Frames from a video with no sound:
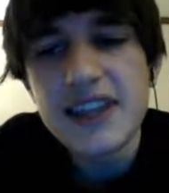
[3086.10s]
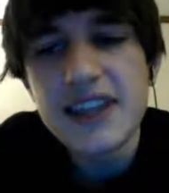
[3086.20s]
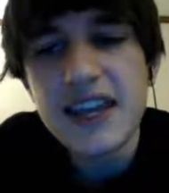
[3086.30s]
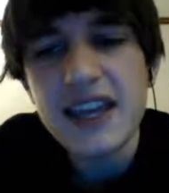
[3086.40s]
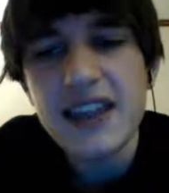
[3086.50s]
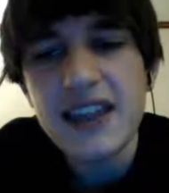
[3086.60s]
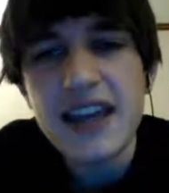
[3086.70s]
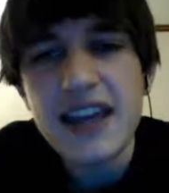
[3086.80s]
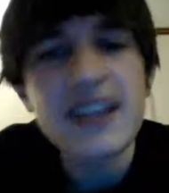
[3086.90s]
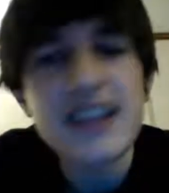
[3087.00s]
He seems
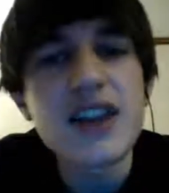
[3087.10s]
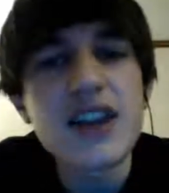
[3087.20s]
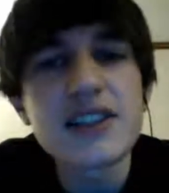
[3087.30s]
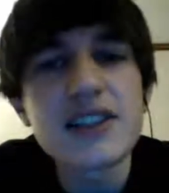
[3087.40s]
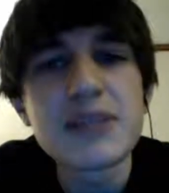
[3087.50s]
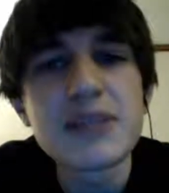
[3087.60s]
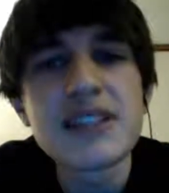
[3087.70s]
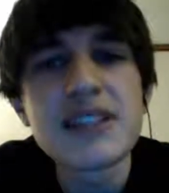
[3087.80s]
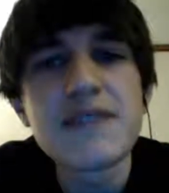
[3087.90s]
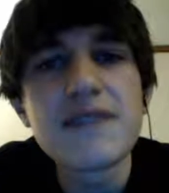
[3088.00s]
to think that
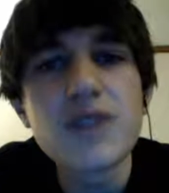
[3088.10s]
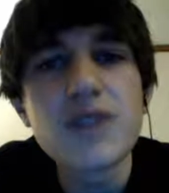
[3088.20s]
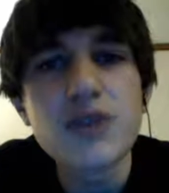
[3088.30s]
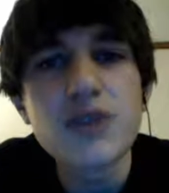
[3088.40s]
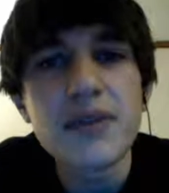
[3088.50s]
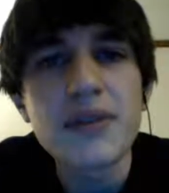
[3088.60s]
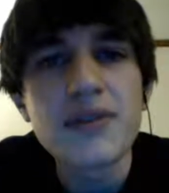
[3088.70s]
Catholicism is the